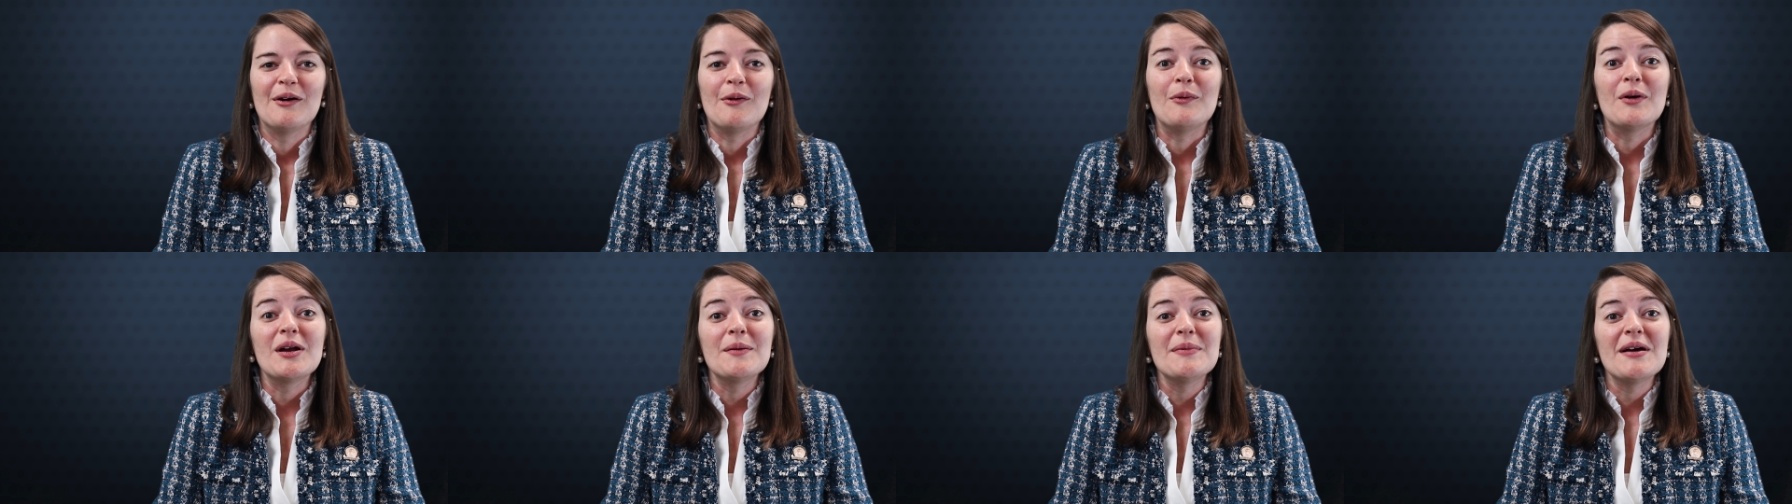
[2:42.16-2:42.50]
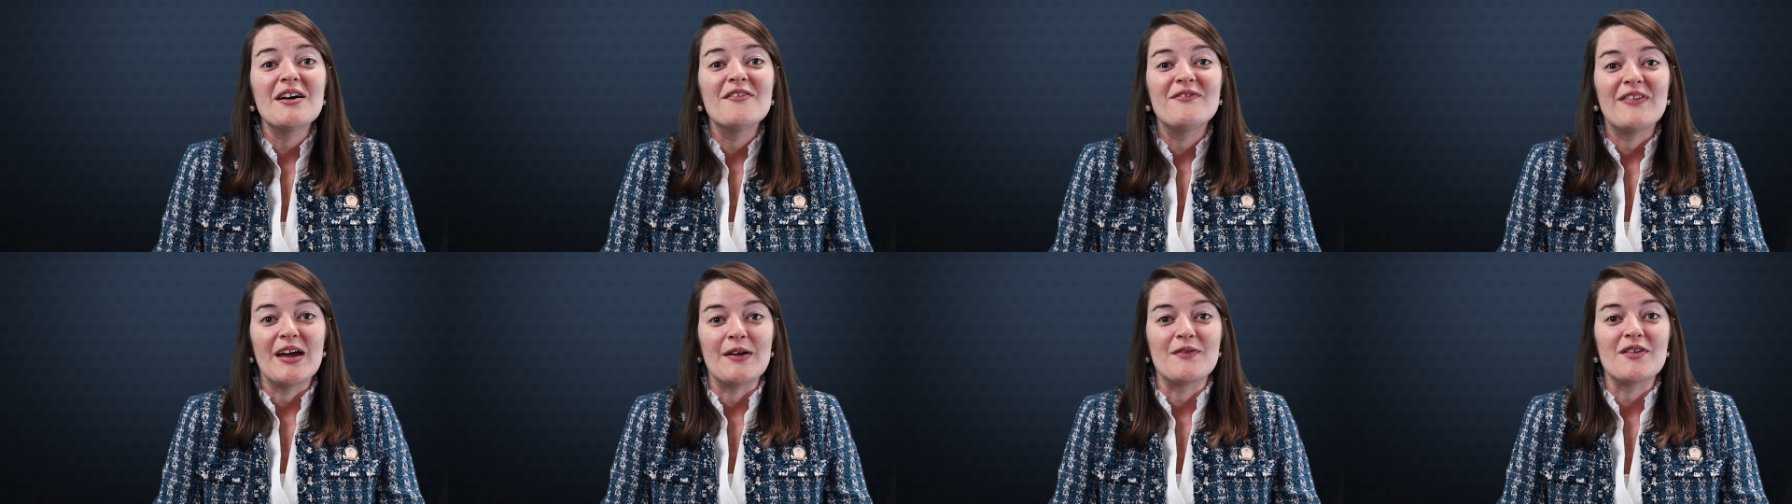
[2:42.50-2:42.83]
One of
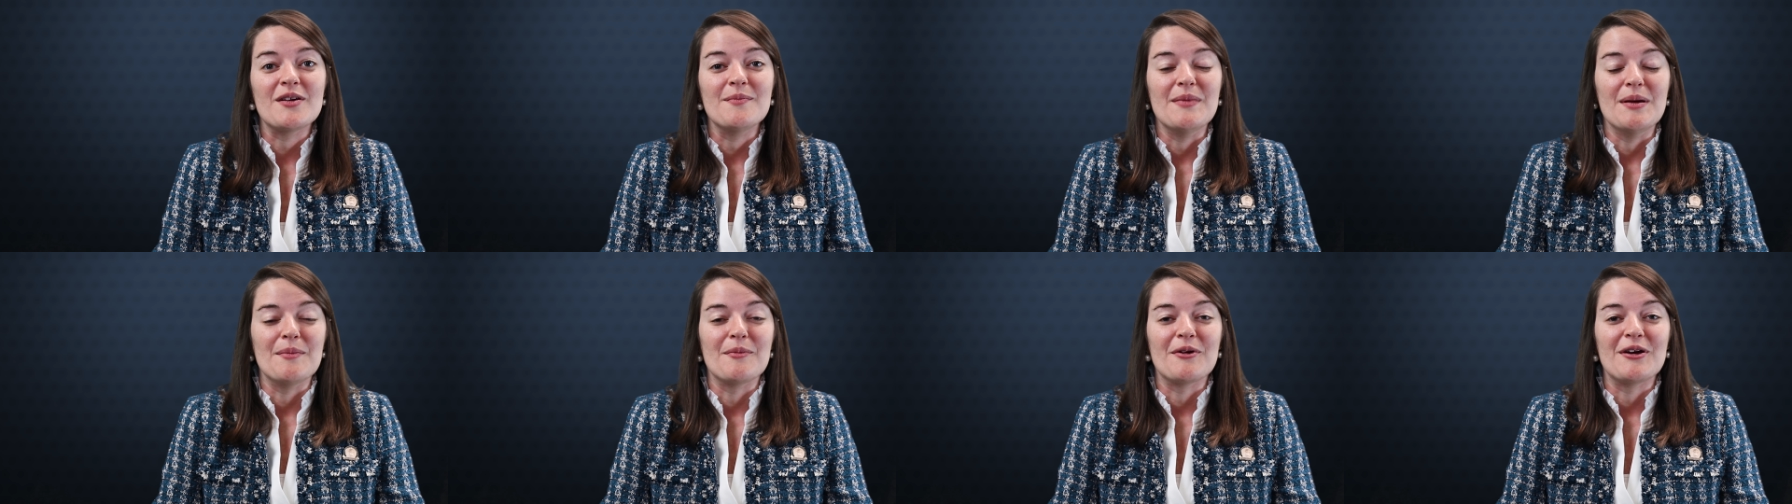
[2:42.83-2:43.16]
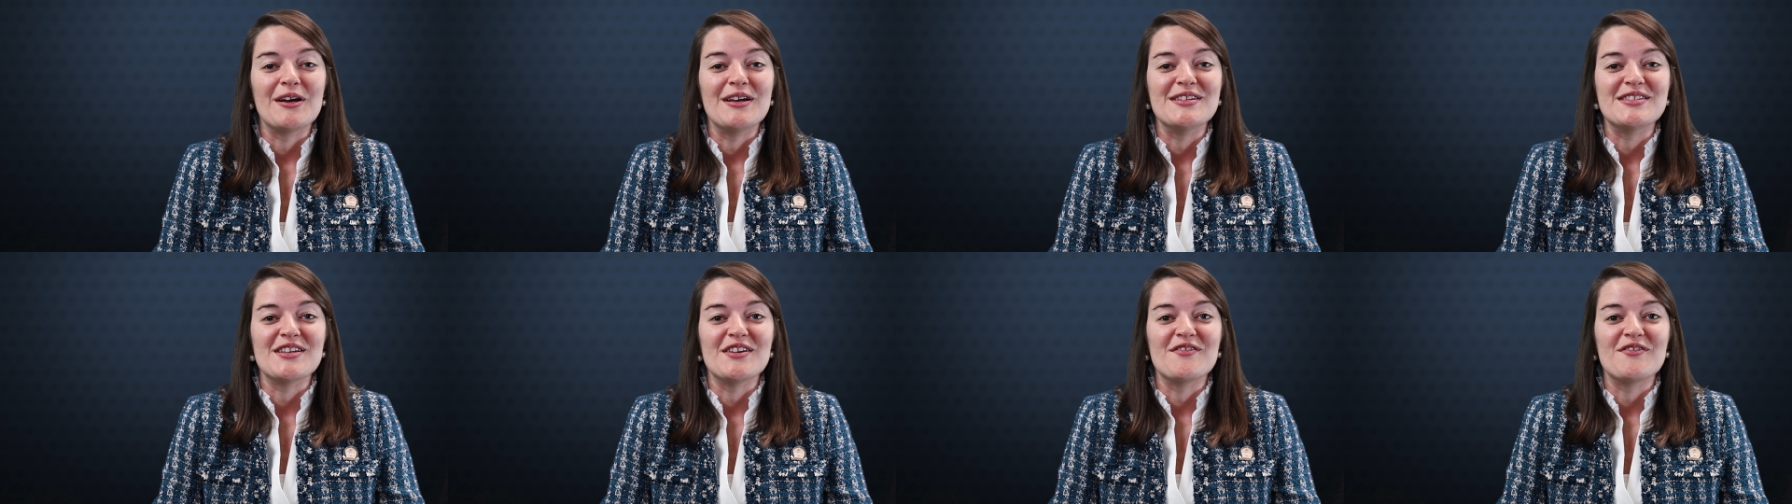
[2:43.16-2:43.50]
my favorite
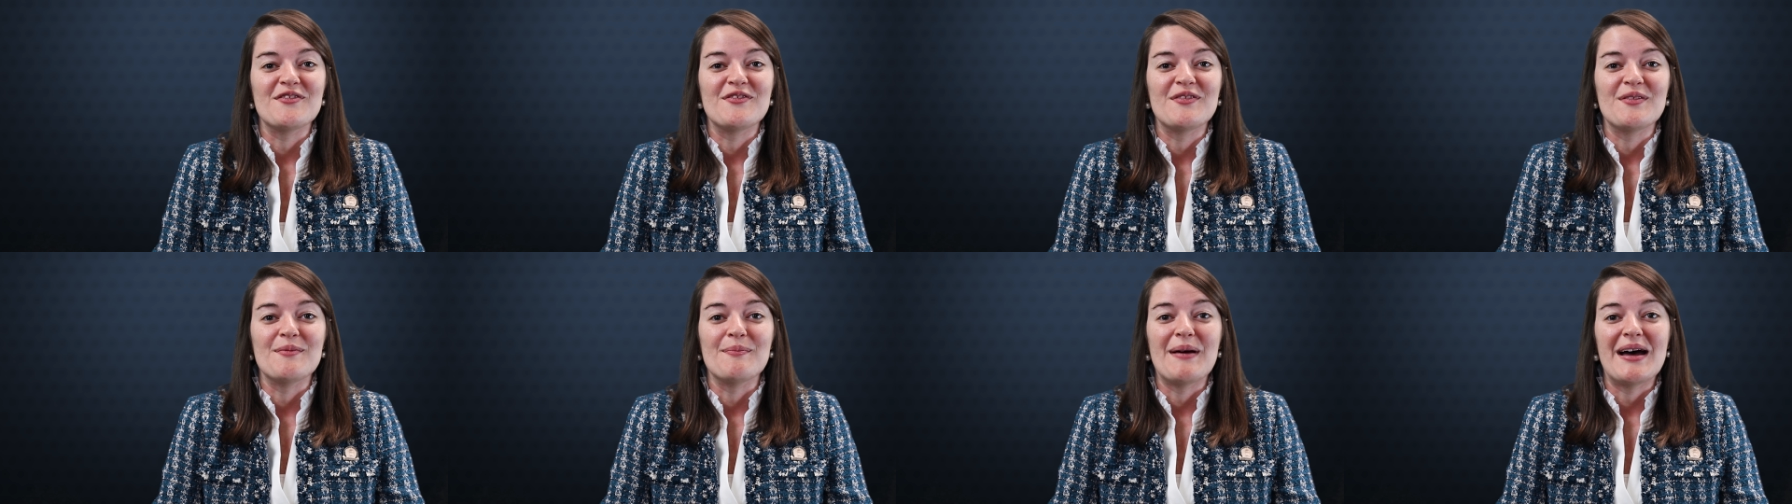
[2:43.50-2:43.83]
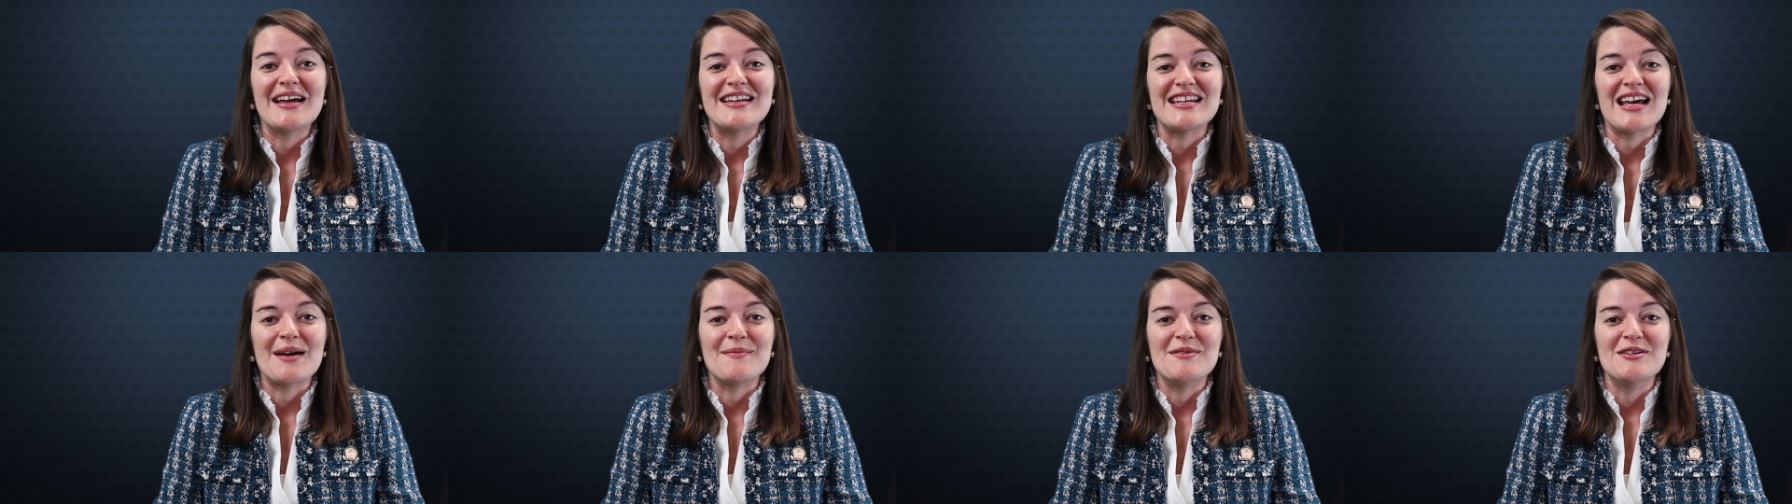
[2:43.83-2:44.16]
memories of
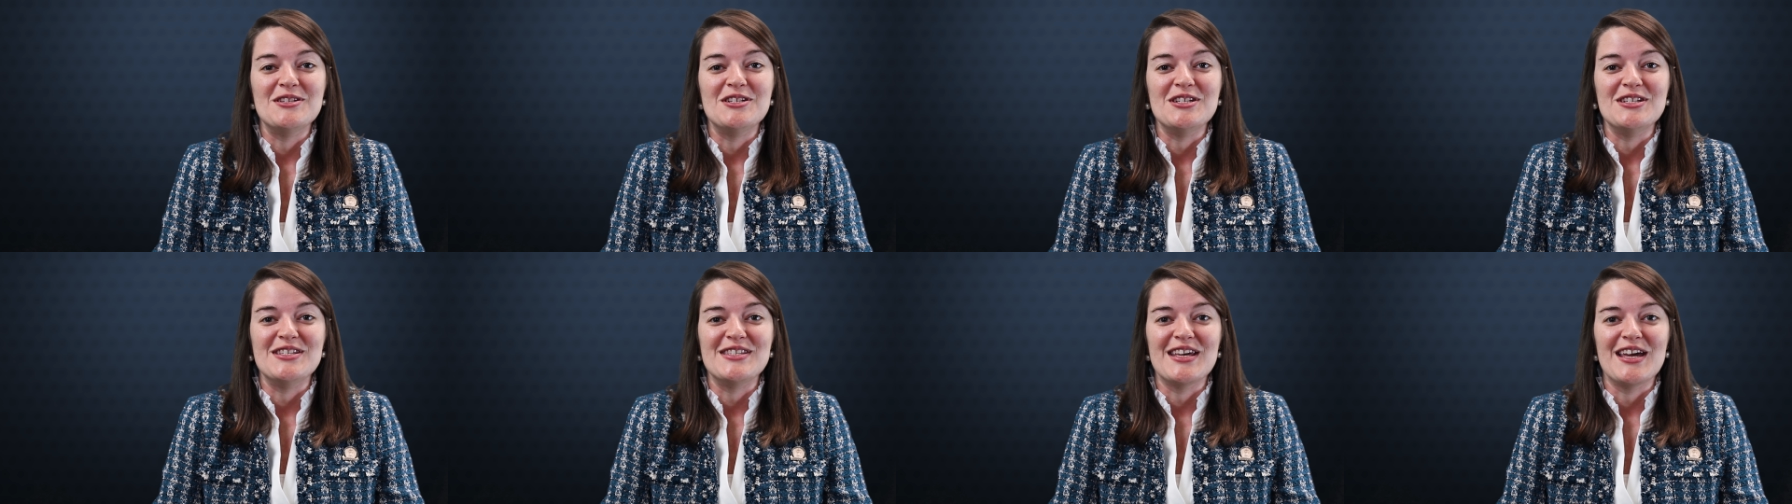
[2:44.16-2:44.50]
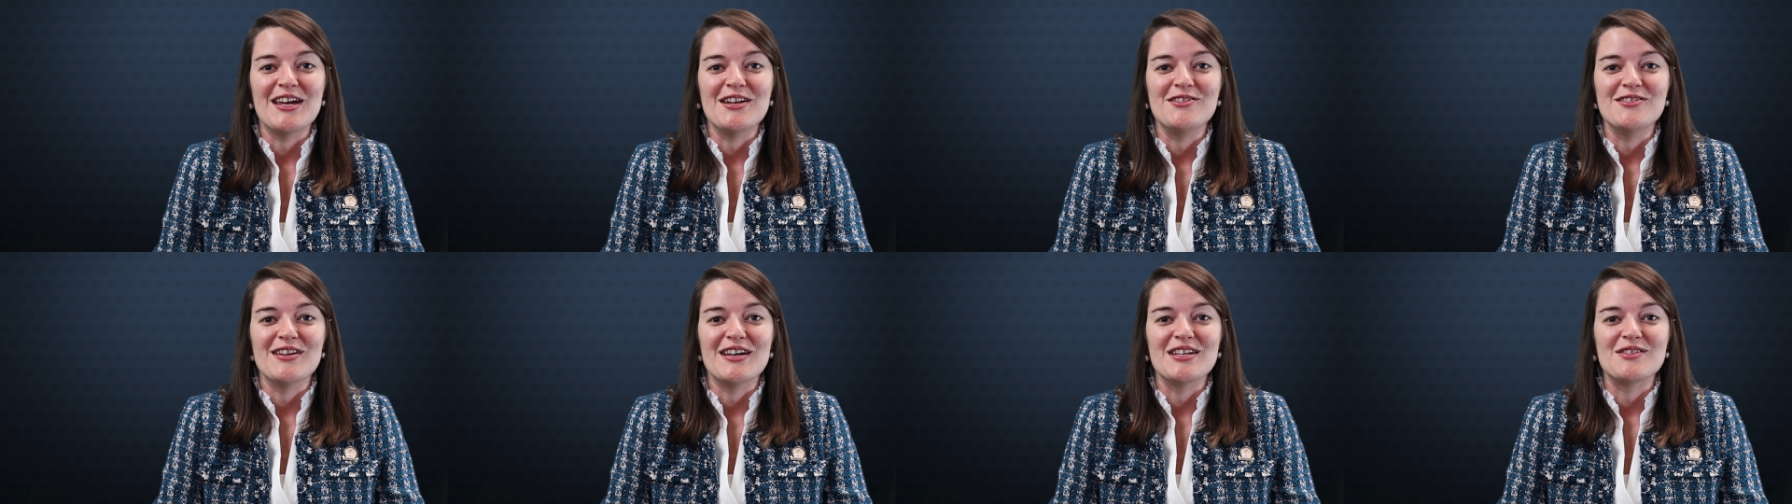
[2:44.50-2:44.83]
my time at
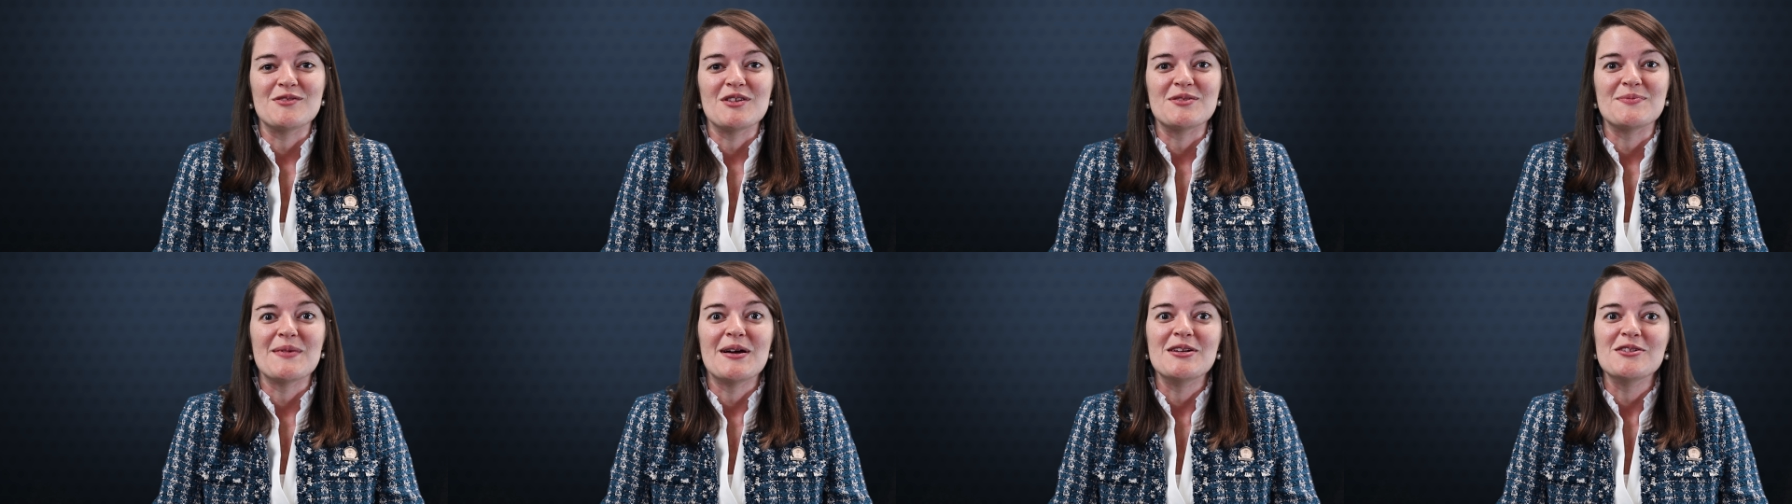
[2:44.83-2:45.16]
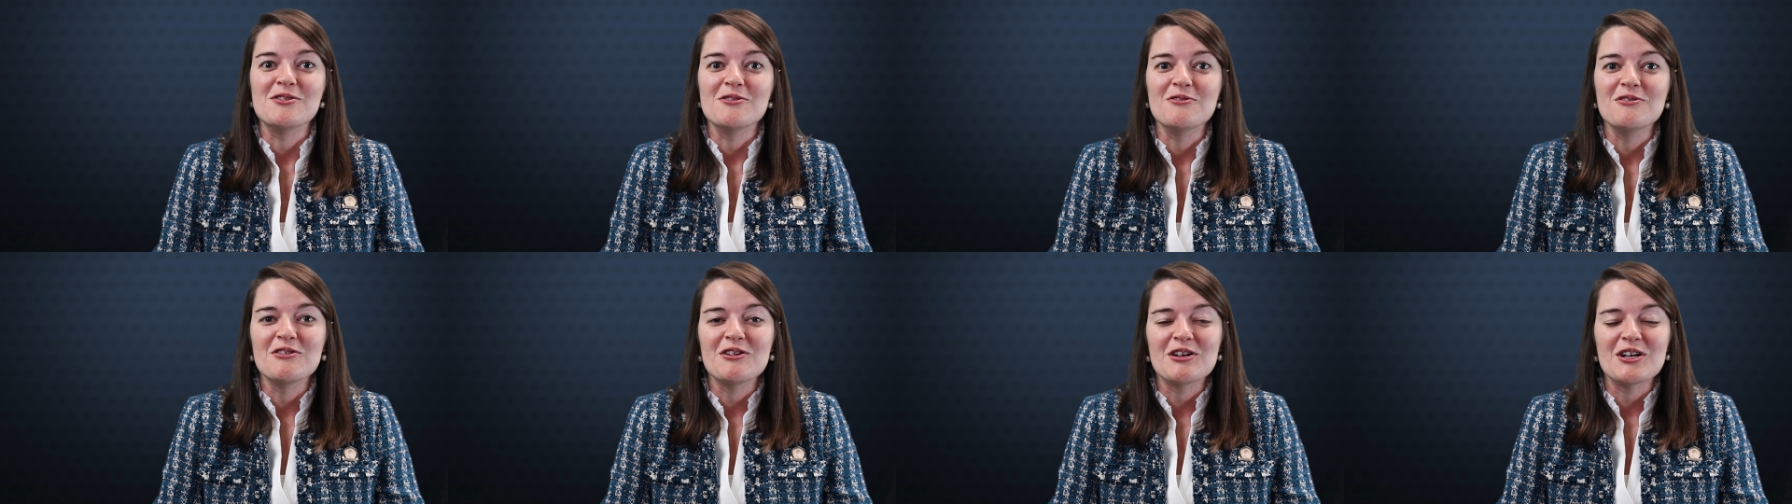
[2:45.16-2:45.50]
GCHS was my
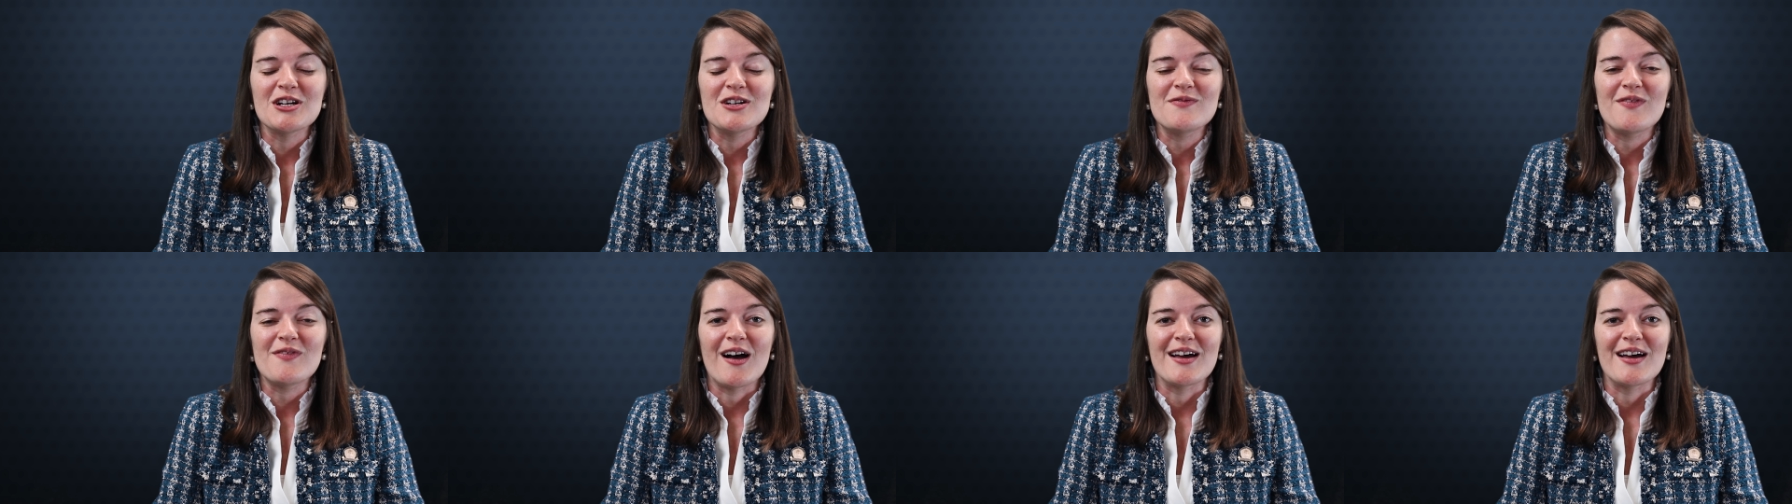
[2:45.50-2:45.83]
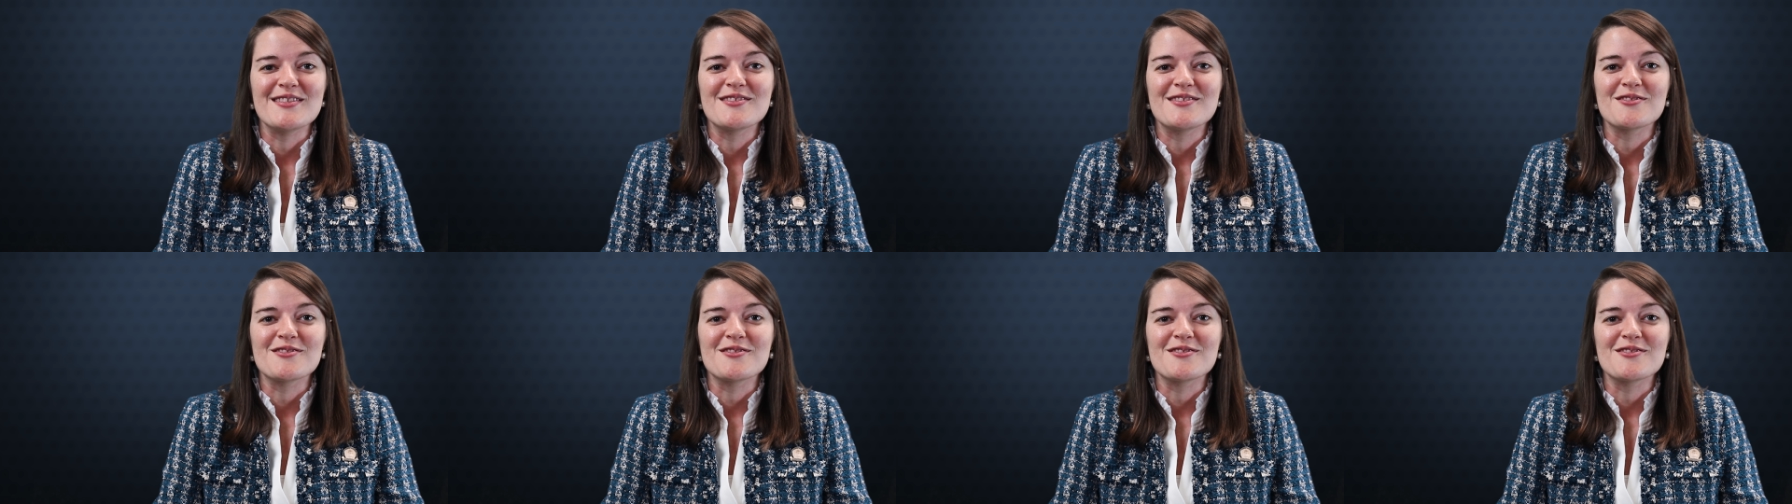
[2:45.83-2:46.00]
junior year of high